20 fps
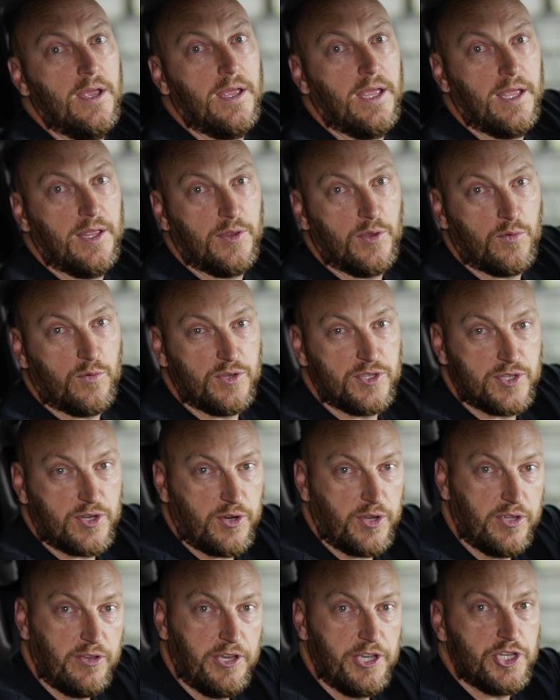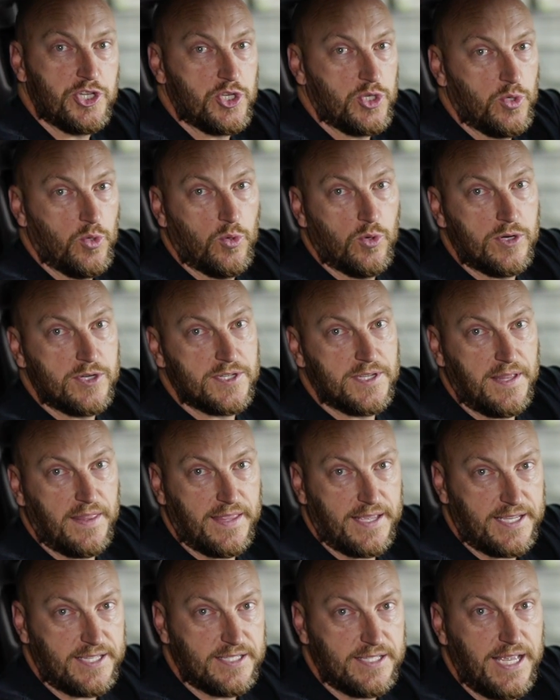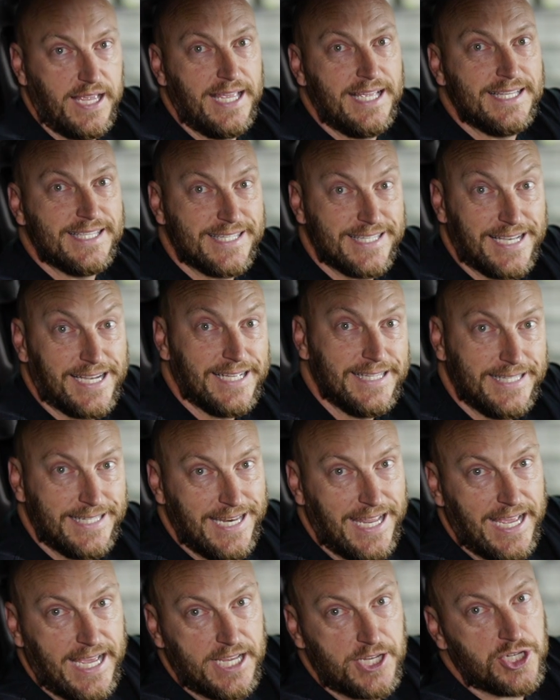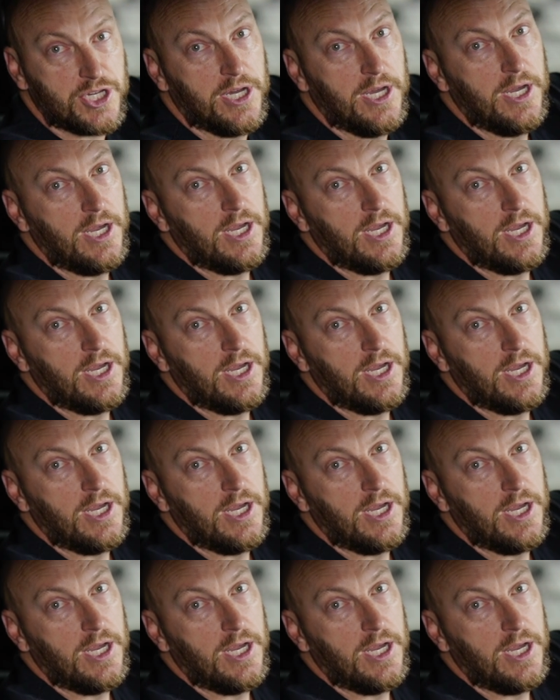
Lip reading: and the recirculation doors and things inside the dash.